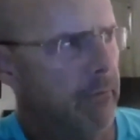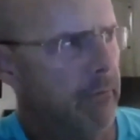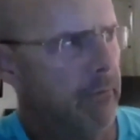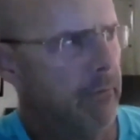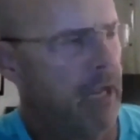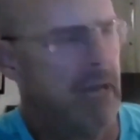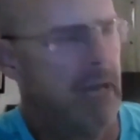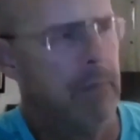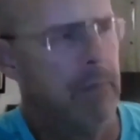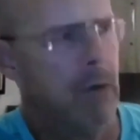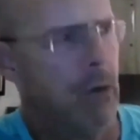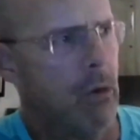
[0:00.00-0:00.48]

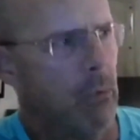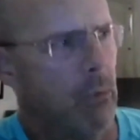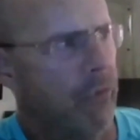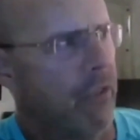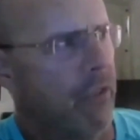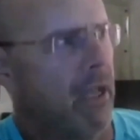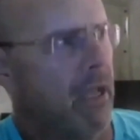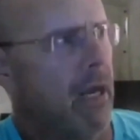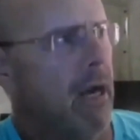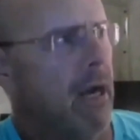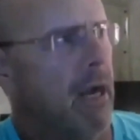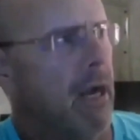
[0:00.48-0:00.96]
came up
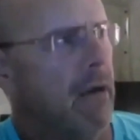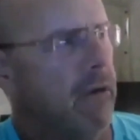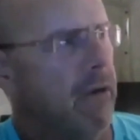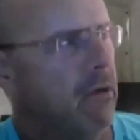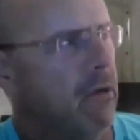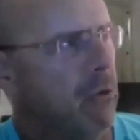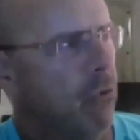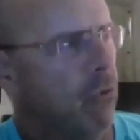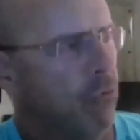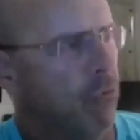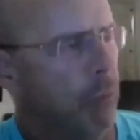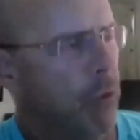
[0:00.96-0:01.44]
with that
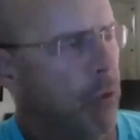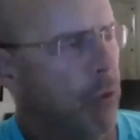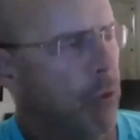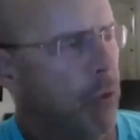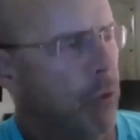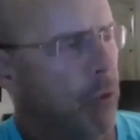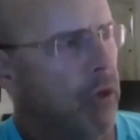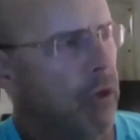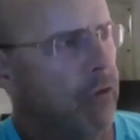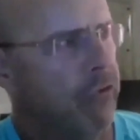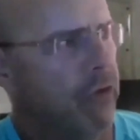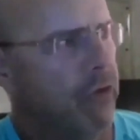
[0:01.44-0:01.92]
idea and was
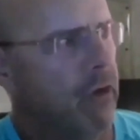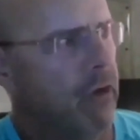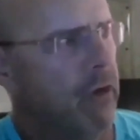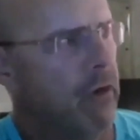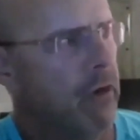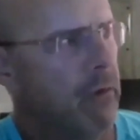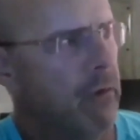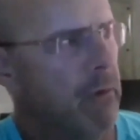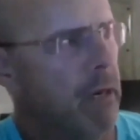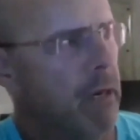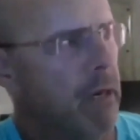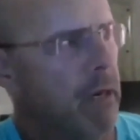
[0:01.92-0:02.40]
pretty
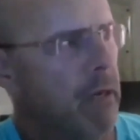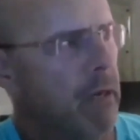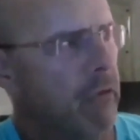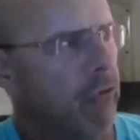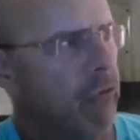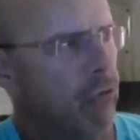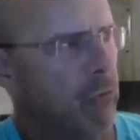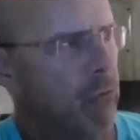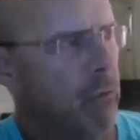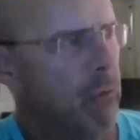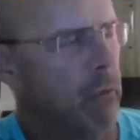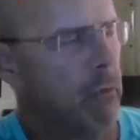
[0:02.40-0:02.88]
excited about it
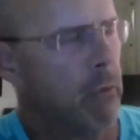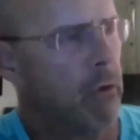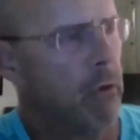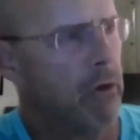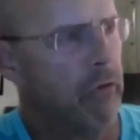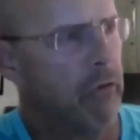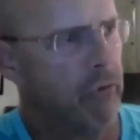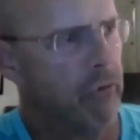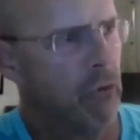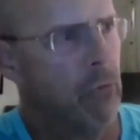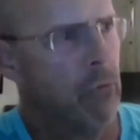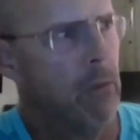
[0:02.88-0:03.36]
because I remember
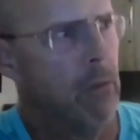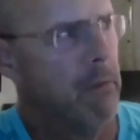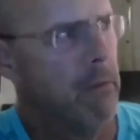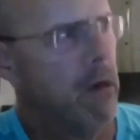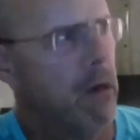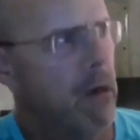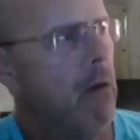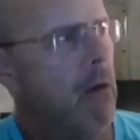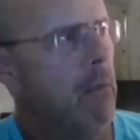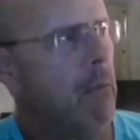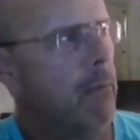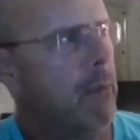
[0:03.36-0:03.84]
he told my
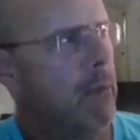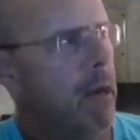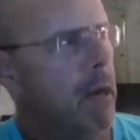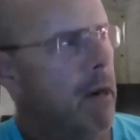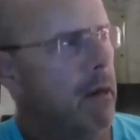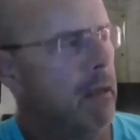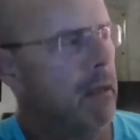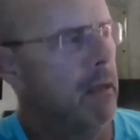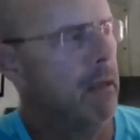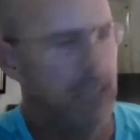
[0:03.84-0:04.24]
mom about it.